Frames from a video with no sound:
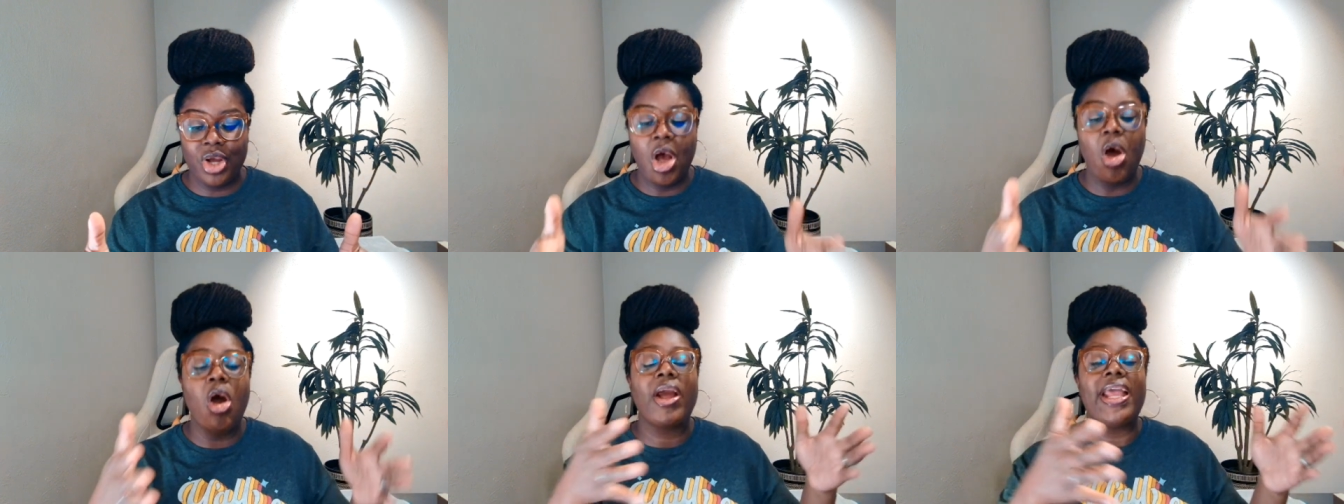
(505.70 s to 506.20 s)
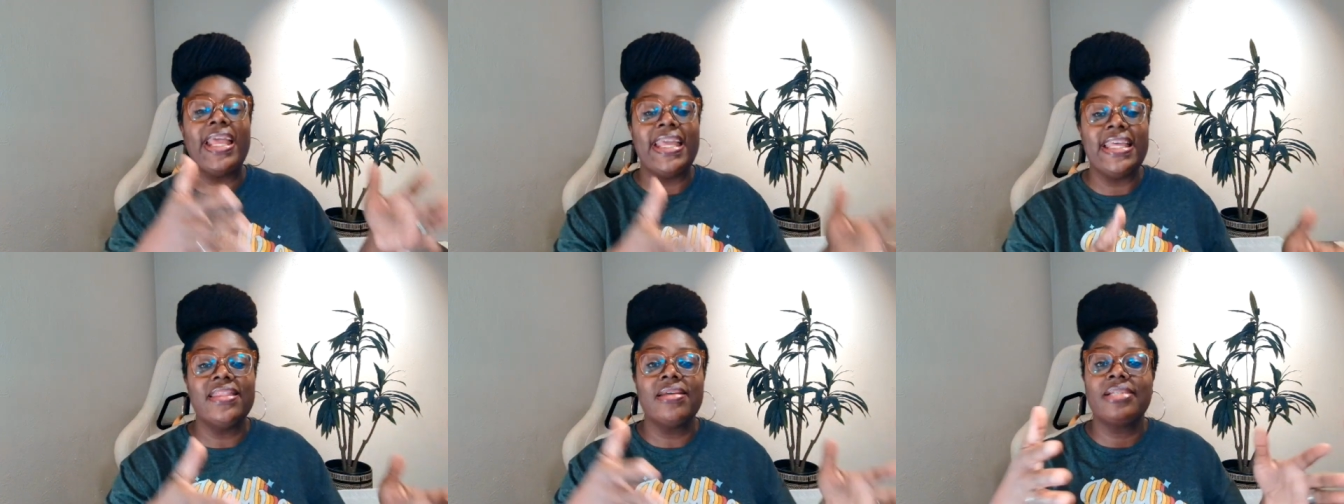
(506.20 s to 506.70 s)
are
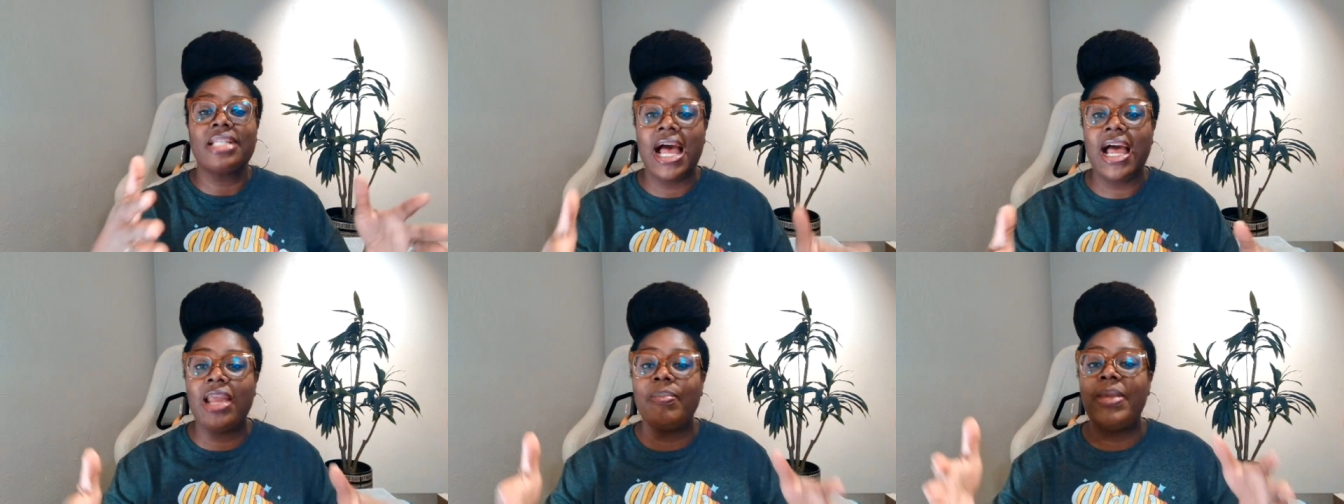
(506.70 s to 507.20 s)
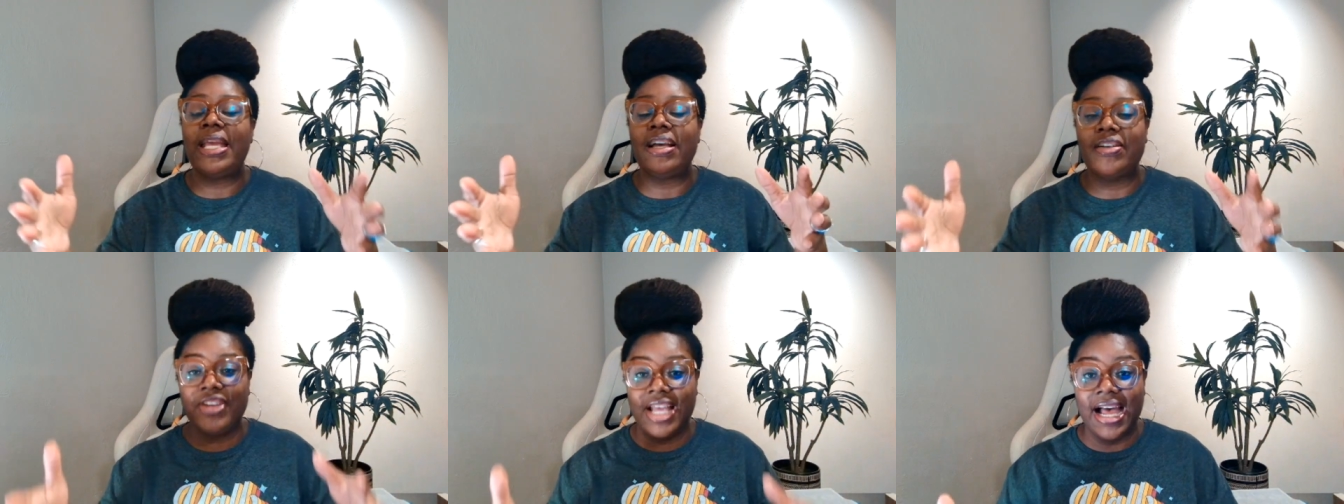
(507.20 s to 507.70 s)
in the timing
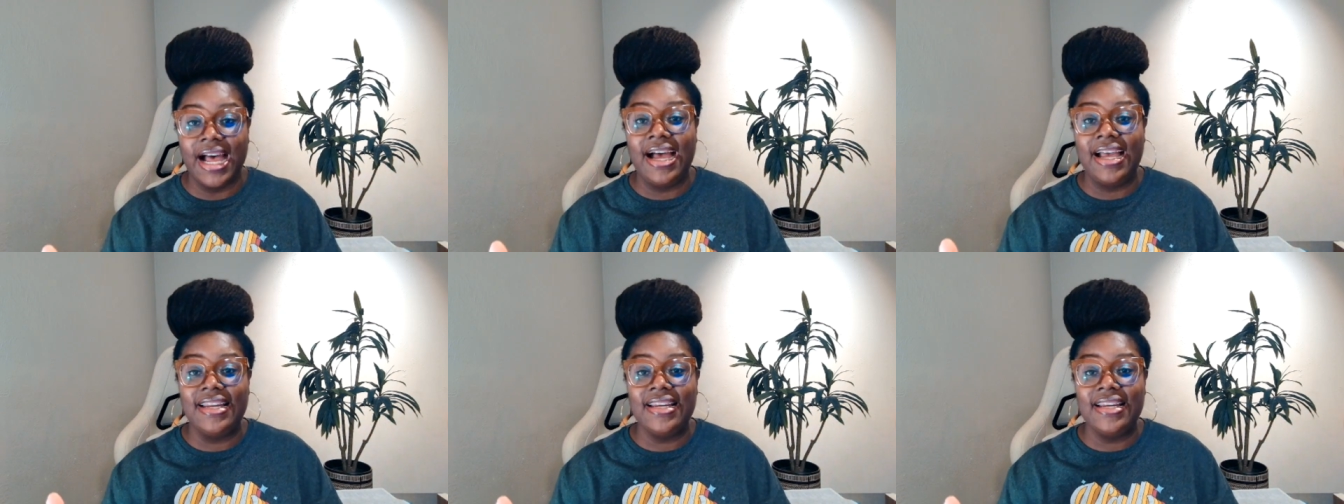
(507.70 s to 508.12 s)
of God,